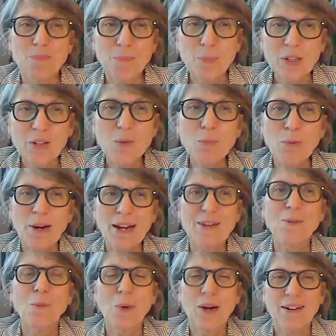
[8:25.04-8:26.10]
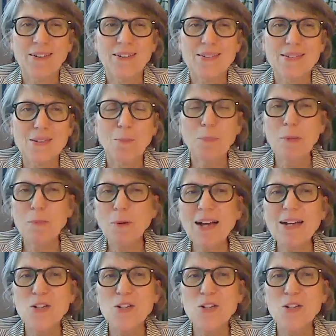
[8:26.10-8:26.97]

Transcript: build brand awareness. So people